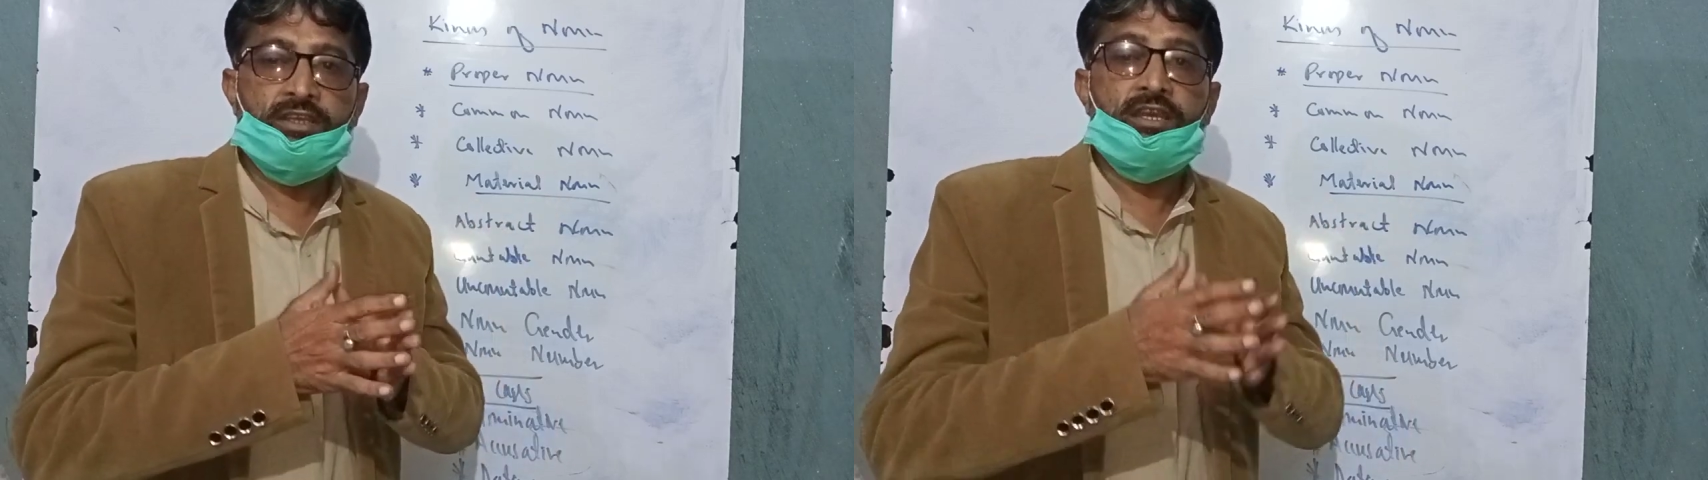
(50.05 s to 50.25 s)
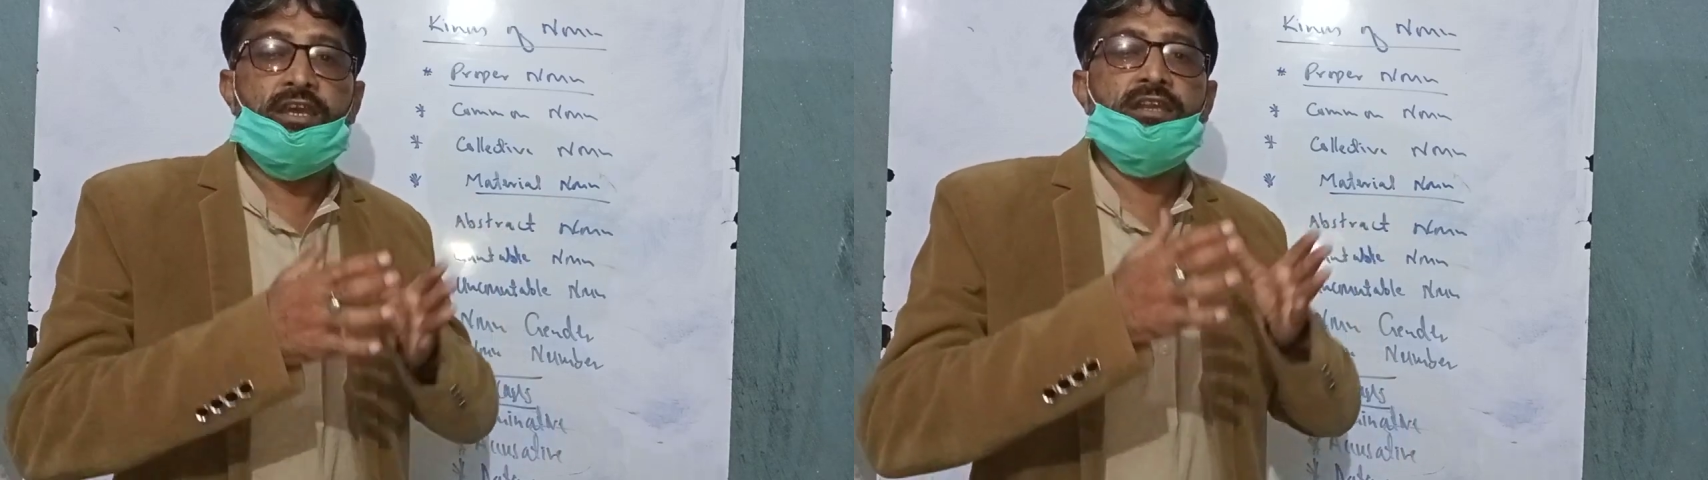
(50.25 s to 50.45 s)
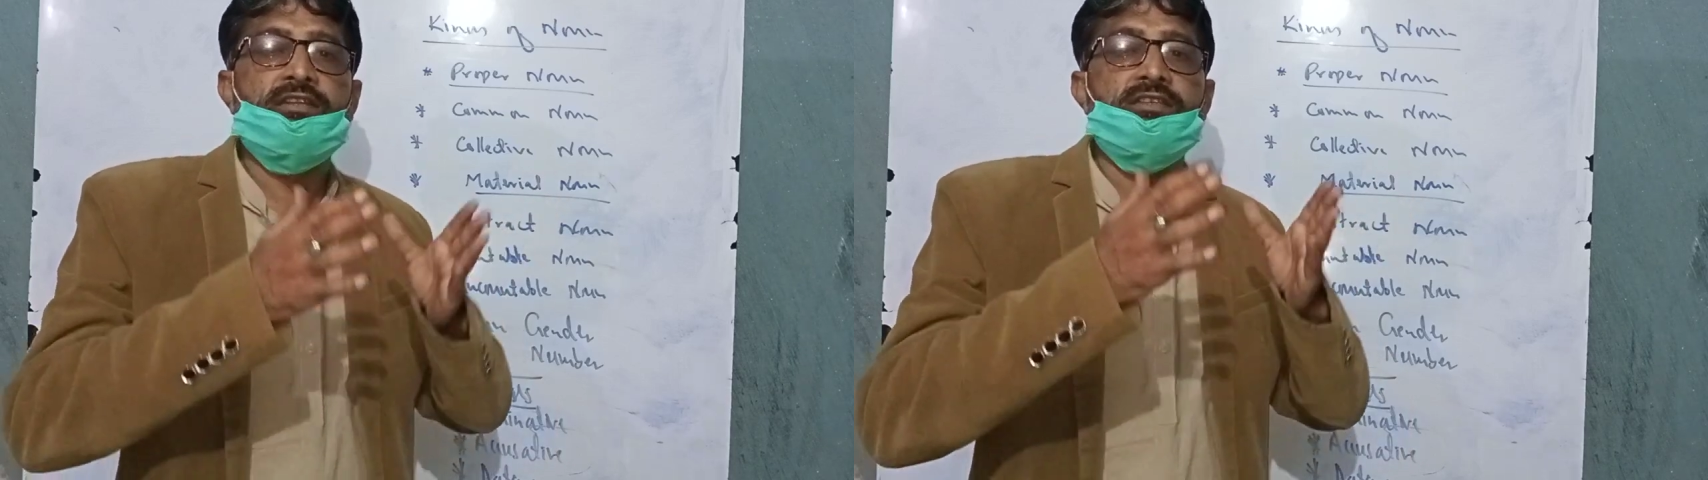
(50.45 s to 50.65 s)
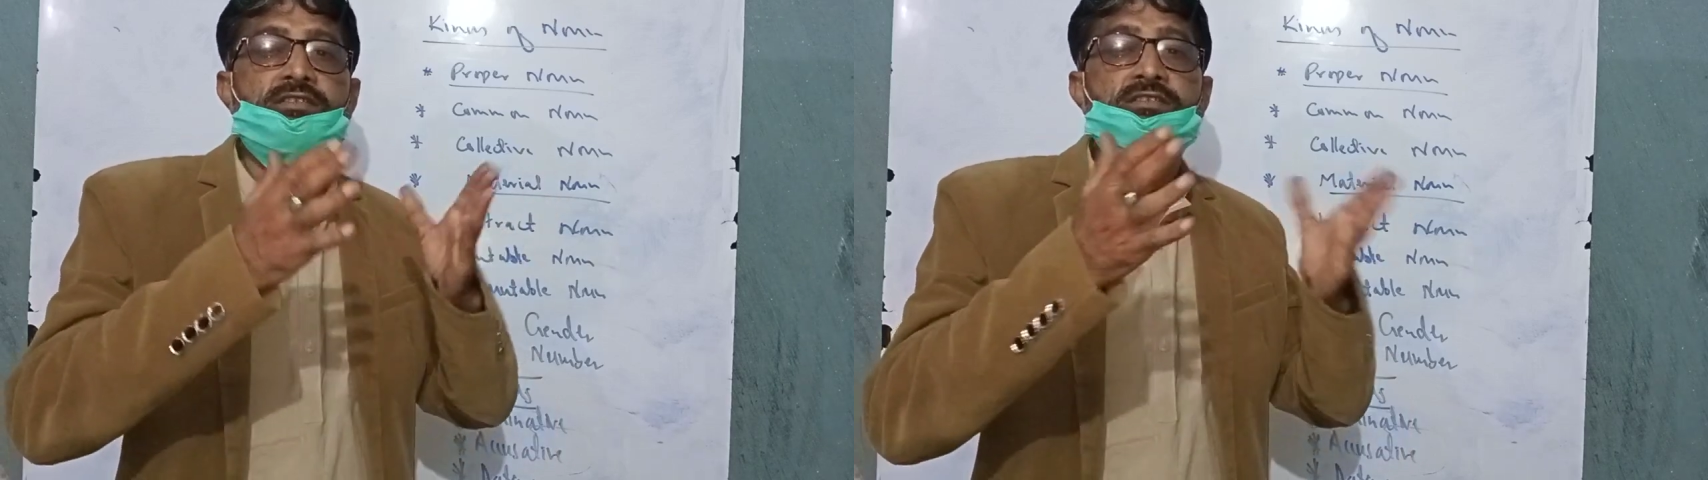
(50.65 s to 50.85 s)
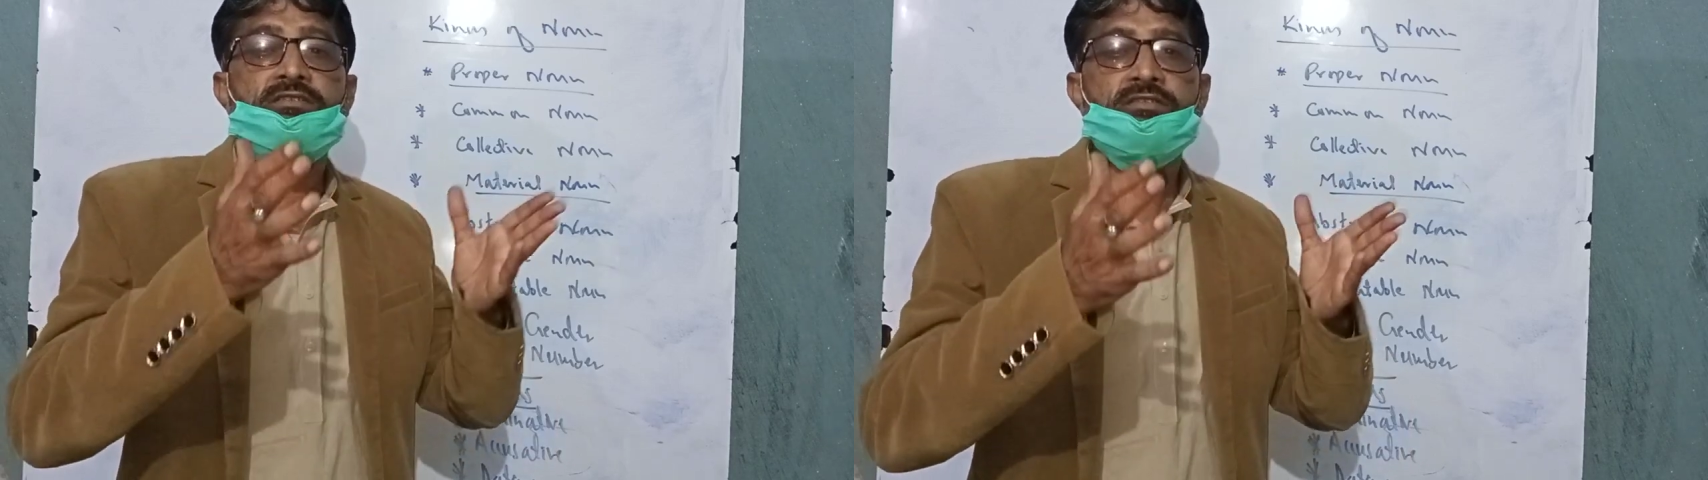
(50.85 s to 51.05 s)
And
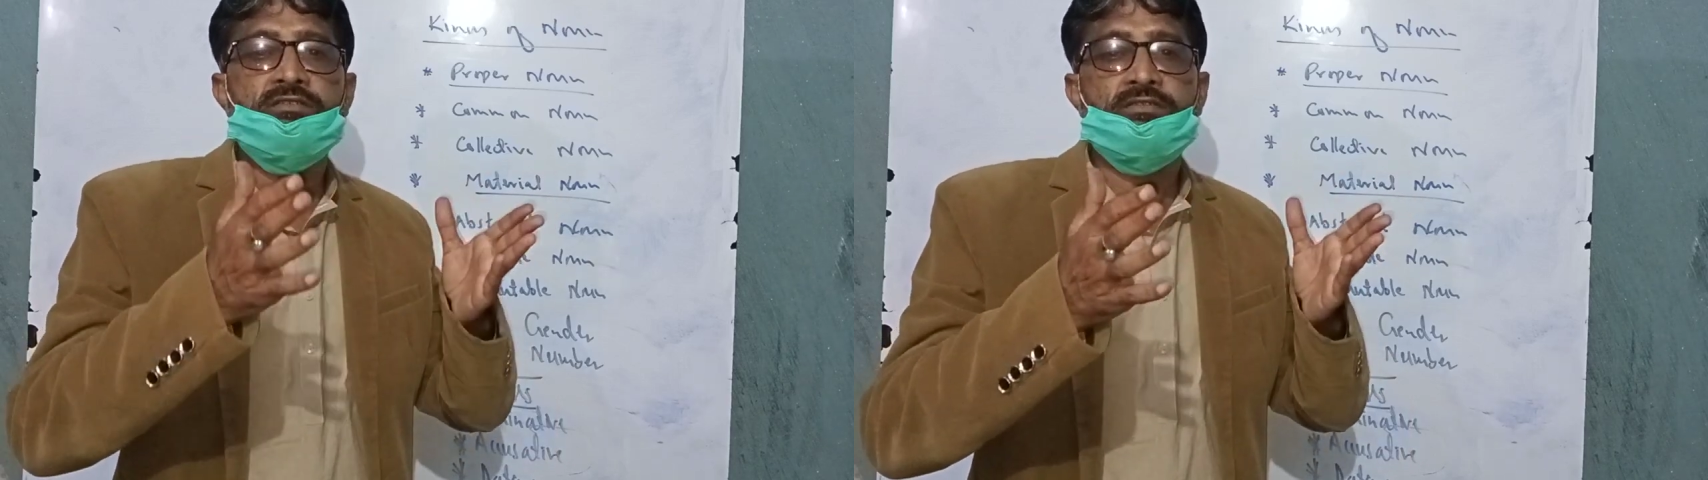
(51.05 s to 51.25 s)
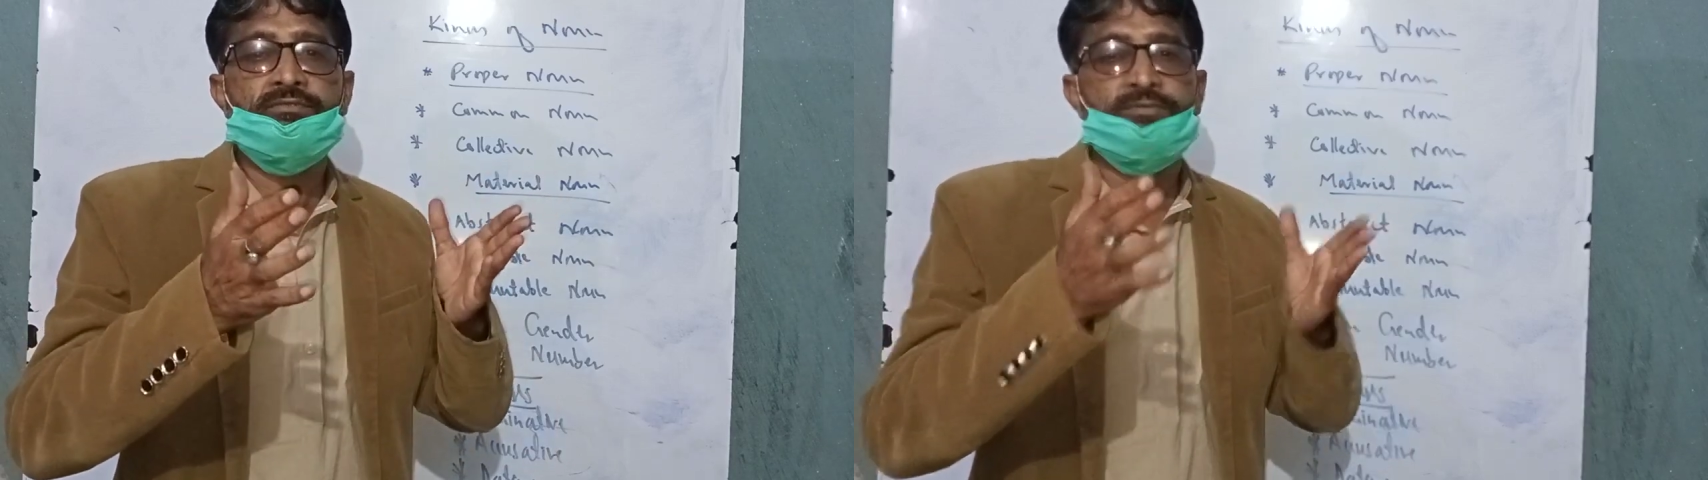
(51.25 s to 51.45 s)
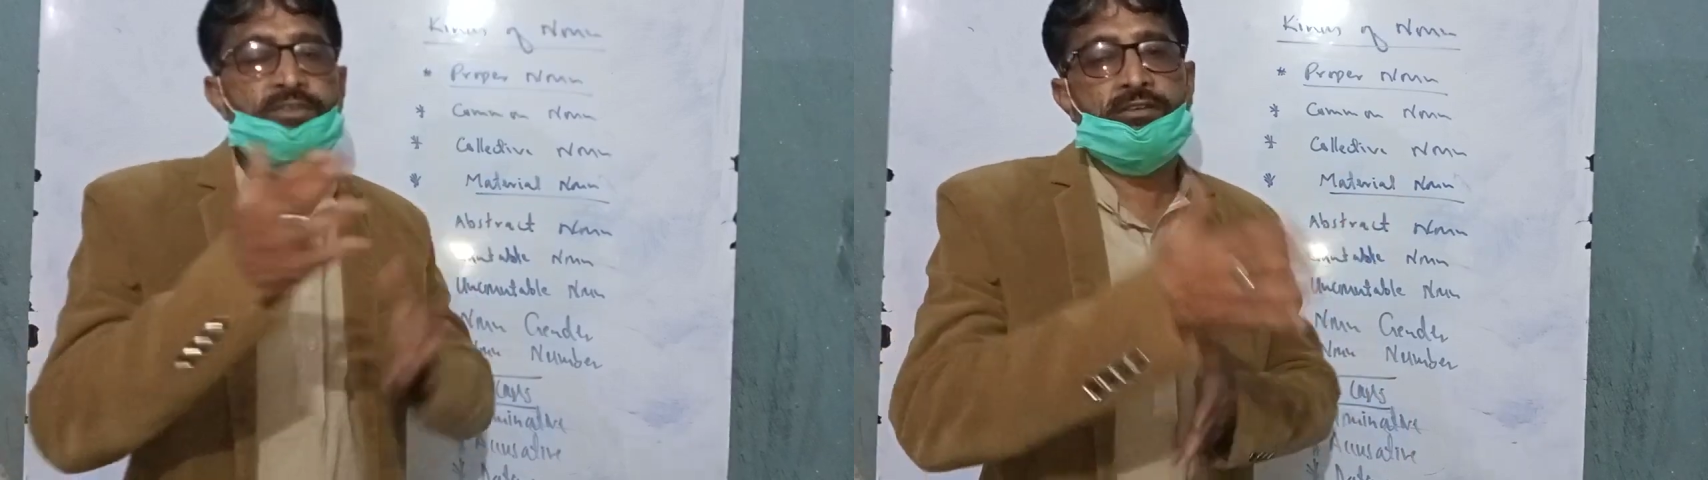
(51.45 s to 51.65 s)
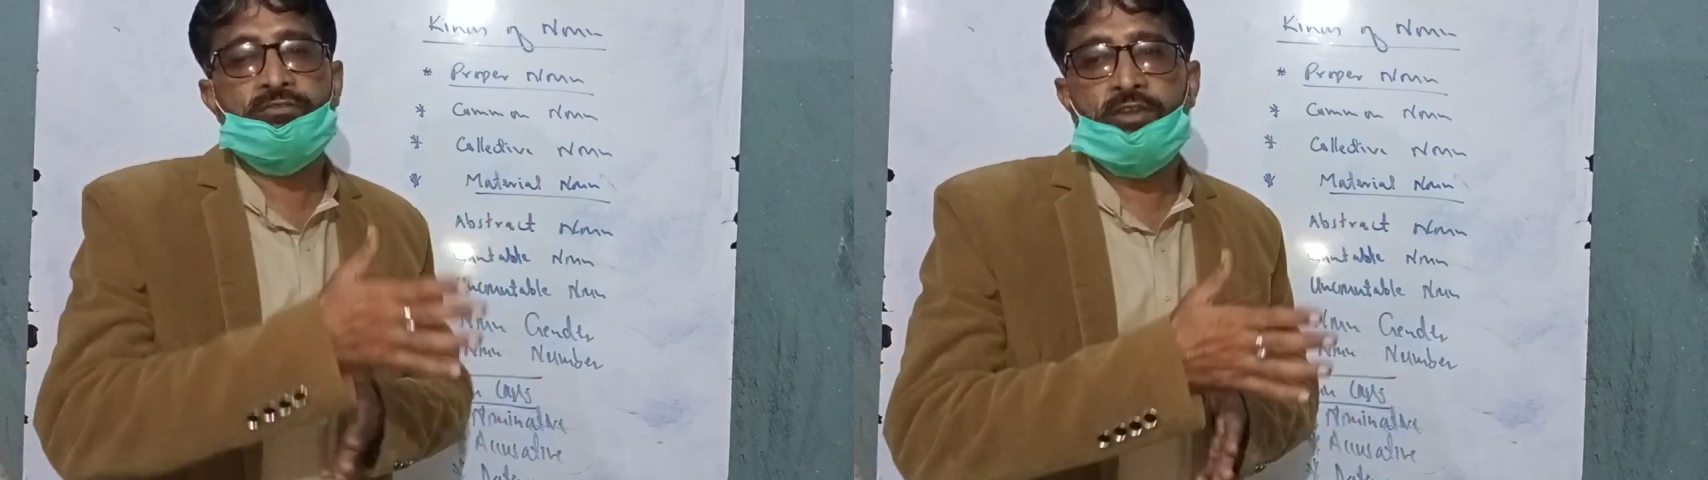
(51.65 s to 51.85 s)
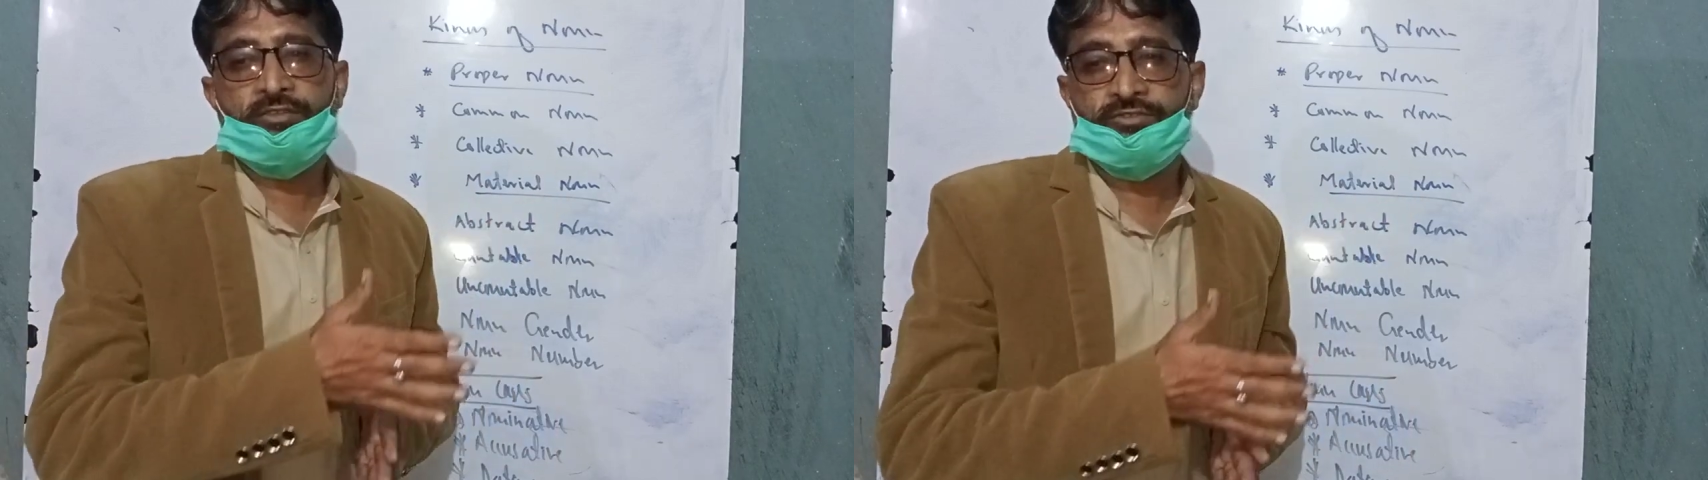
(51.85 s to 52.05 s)
here we are
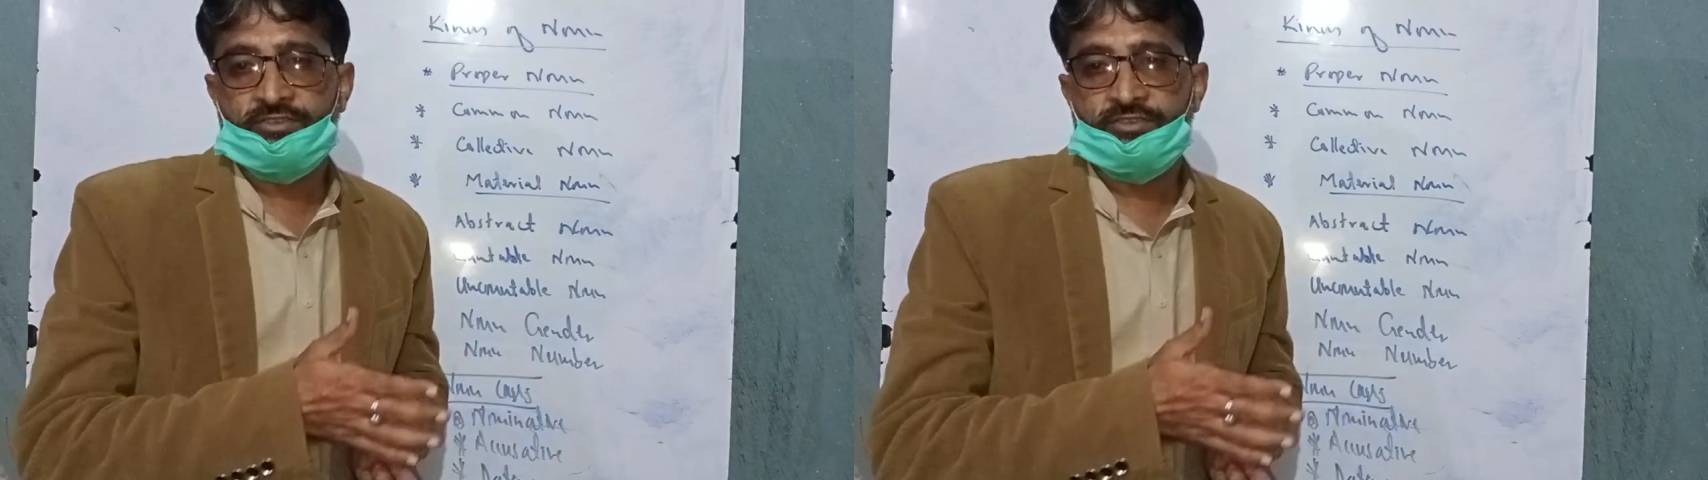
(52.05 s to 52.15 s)
going to